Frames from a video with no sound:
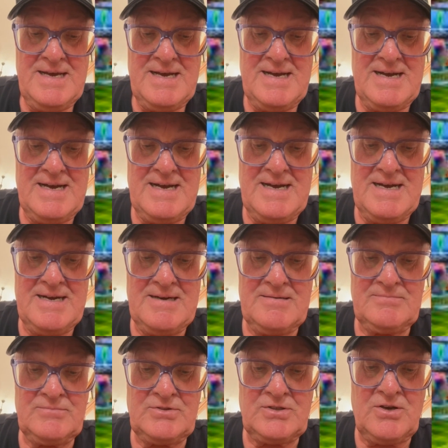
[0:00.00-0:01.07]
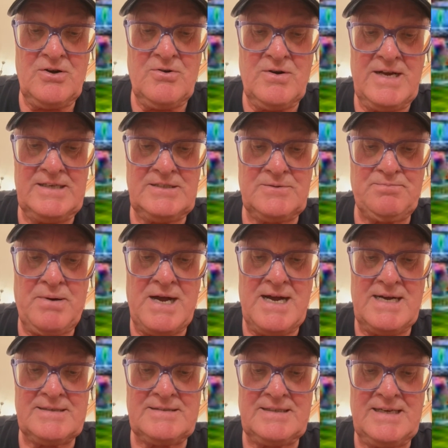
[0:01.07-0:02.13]
Um, so his
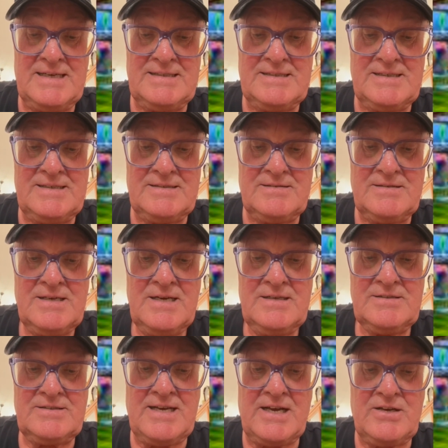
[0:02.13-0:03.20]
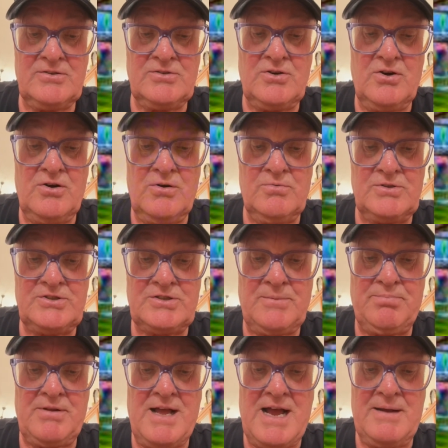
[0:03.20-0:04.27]
part in the second goal was
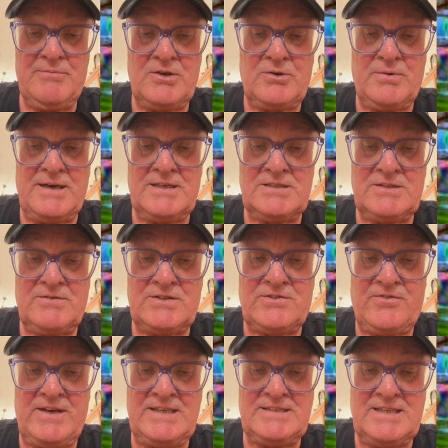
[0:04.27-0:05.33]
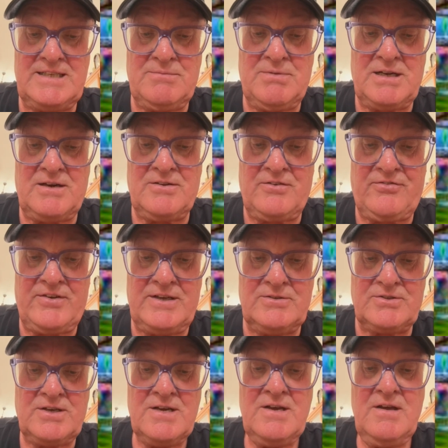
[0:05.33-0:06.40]
sublime, the quickness of feet in the middle of the
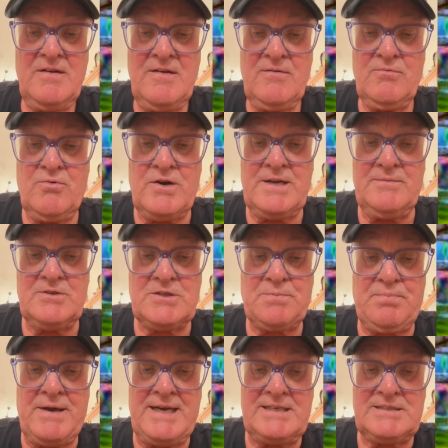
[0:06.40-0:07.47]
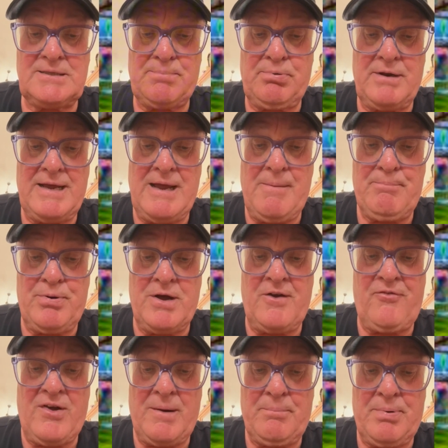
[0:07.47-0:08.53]
field, one in the space to play a
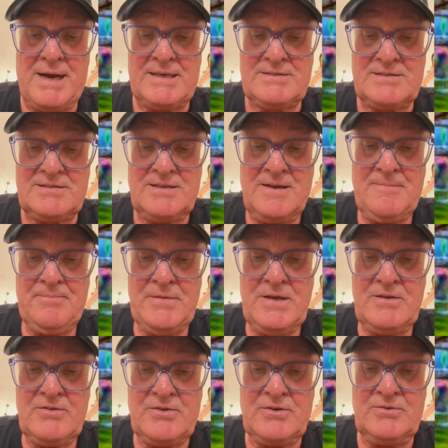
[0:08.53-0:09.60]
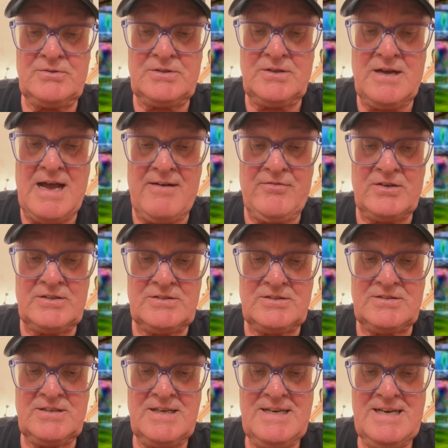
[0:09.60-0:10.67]
perfect pass through to
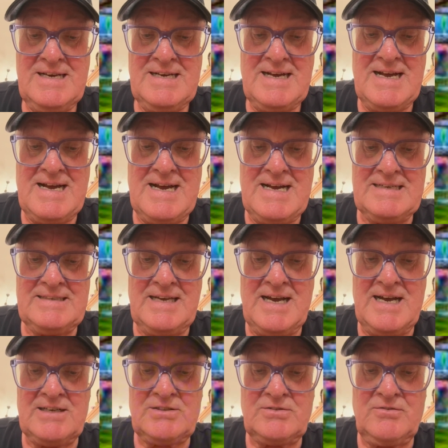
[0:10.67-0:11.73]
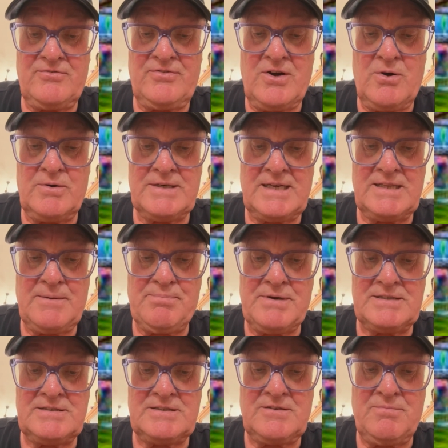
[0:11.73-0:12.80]
Havertz uh, the Arsenal forward had the
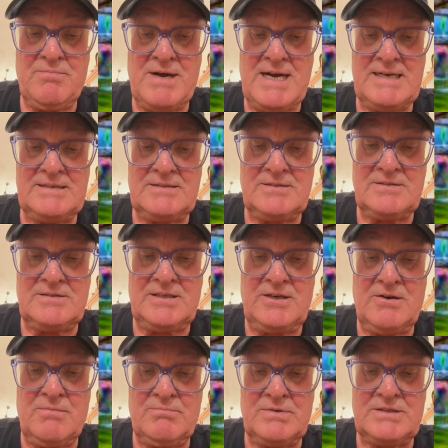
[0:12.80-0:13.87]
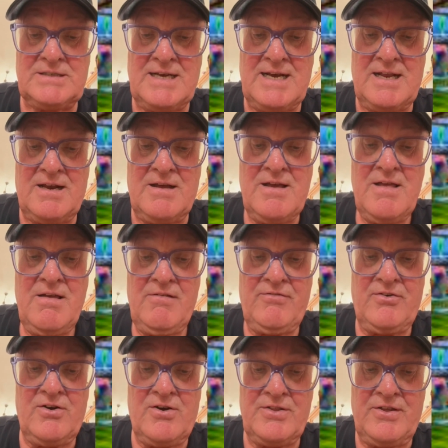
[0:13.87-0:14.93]
presence of mind to tee up Musiala
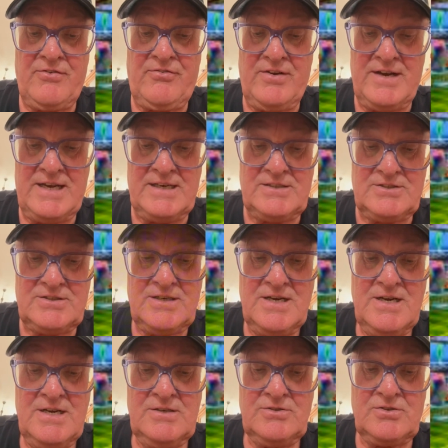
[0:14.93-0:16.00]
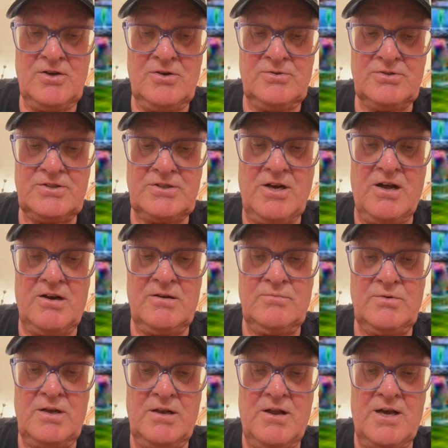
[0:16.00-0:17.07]
for the finish. So Scotland
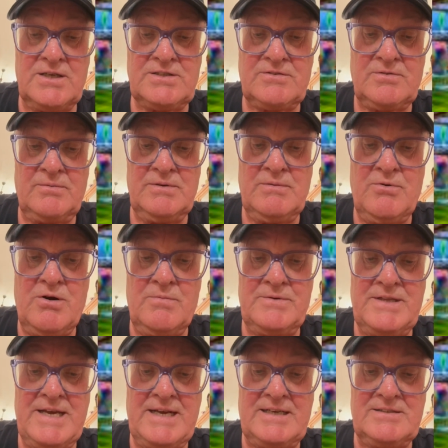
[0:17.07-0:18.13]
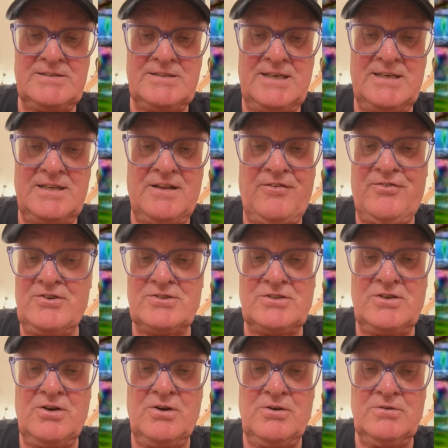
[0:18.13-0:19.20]
were lost from the moment they conceded the first
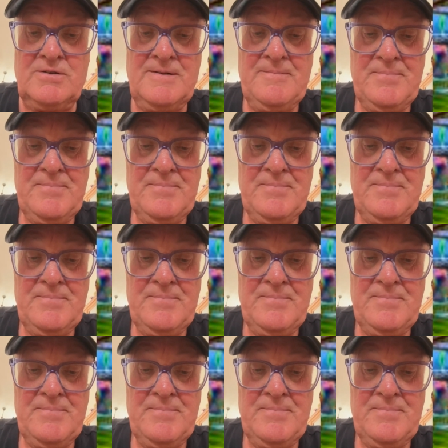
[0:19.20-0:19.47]
goal.